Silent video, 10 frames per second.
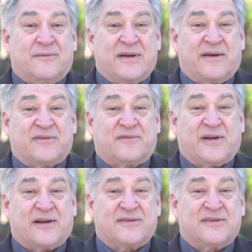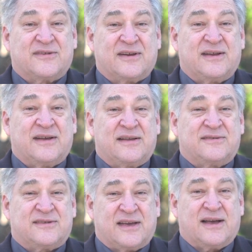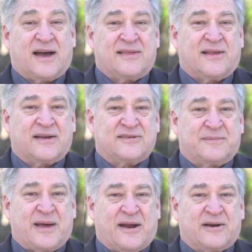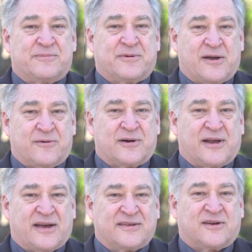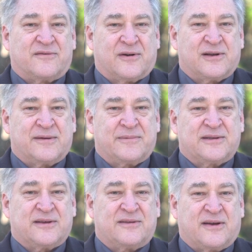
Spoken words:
We have to follow the CDC guidelines about how to prioritize our very limited